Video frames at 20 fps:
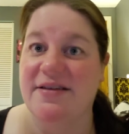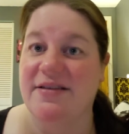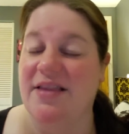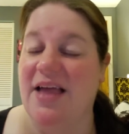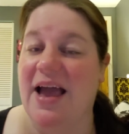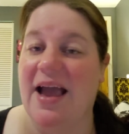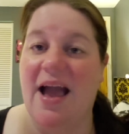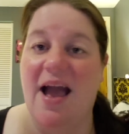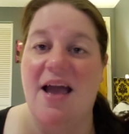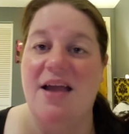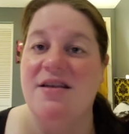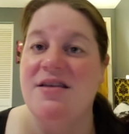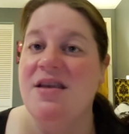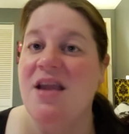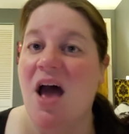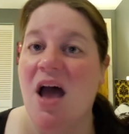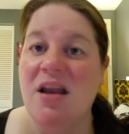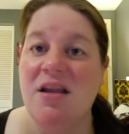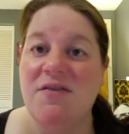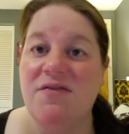Like
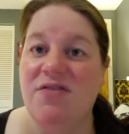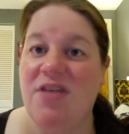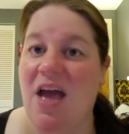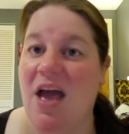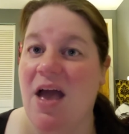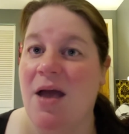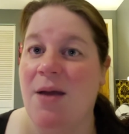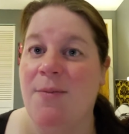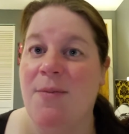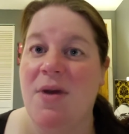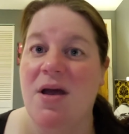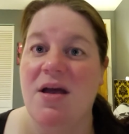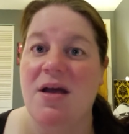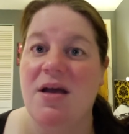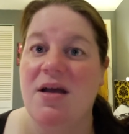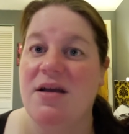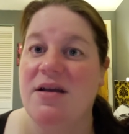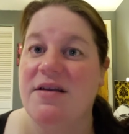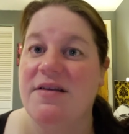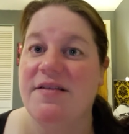none of them
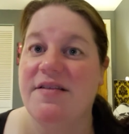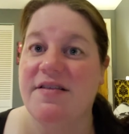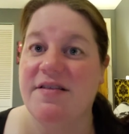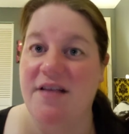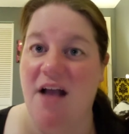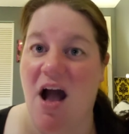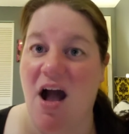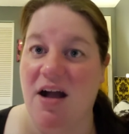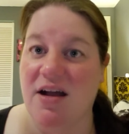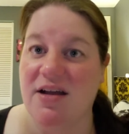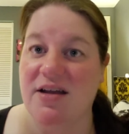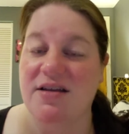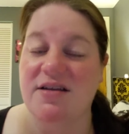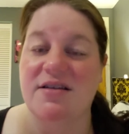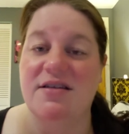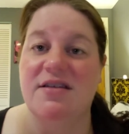suck.